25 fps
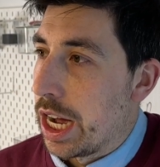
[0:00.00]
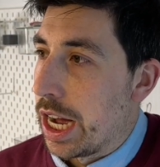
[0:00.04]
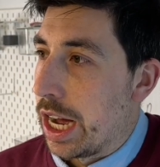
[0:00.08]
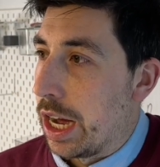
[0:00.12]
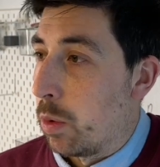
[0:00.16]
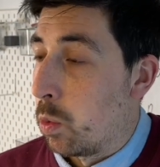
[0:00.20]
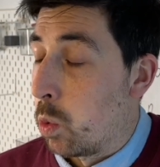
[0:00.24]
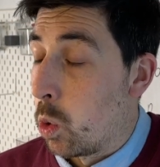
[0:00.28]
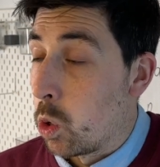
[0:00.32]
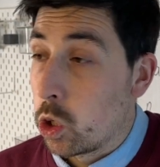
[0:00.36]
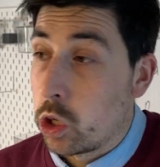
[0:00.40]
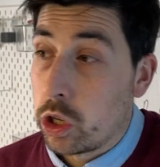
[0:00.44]

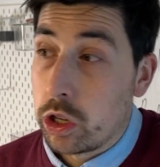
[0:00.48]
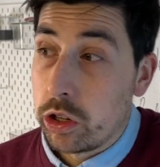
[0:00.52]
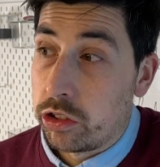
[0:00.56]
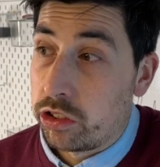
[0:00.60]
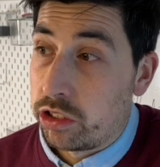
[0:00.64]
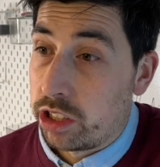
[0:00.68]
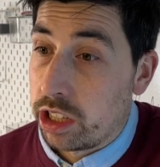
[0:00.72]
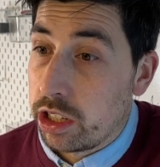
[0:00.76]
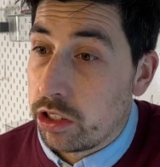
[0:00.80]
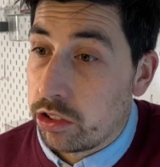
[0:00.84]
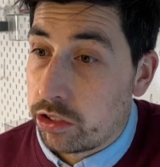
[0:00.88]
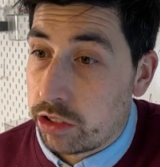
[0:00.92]
what do you
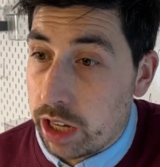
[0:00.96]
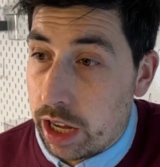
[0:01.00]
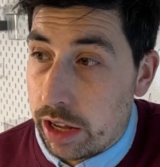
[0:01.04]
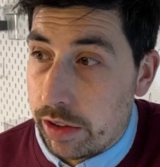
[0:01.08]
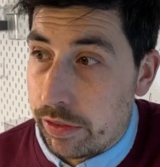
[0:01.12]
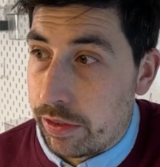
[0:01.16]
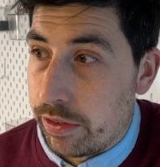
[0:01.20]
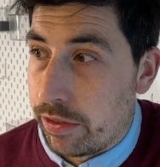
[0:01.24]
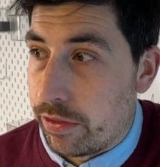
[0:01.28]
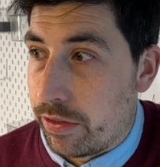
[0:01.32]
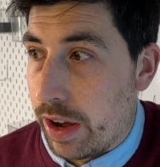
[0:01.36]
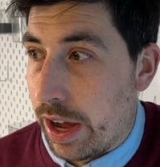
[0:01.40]
see
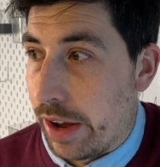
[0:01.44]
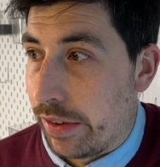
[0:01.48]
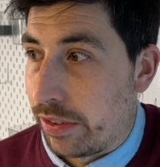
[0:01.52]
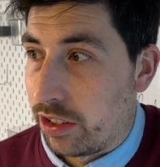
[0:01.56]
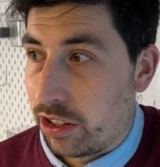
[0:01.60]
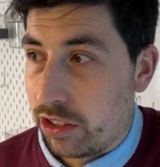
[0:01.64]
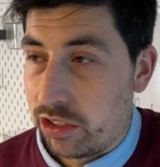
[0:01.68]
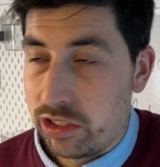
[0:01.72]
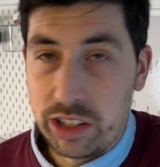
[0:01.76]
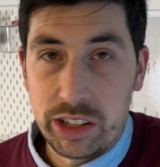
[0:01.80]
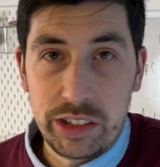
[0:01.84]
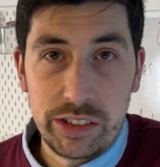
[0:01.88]
yourself in
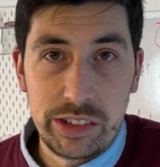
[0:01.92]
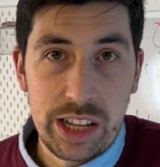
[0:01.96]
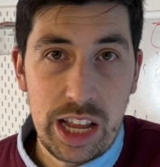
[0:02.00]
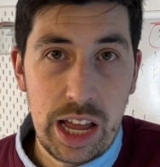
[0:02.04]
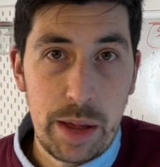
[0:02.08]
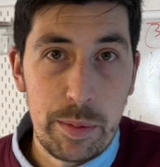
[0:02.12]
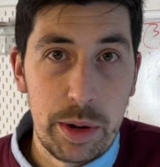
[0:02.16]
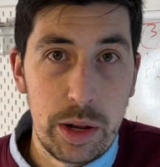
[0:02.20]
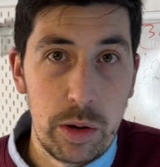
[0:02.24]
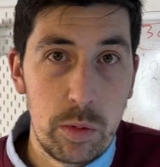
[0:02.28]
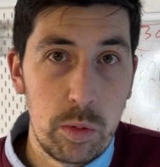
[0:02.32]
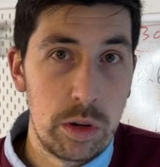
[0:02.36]
5-6 years time, Nick?